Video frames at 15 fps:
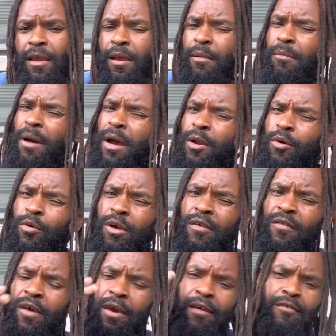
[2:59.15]
and by the way
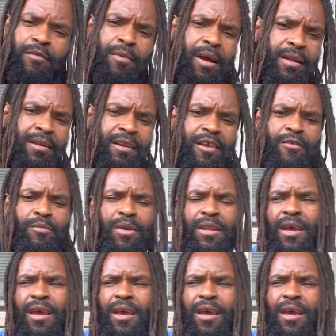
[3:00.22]
for everybody that's been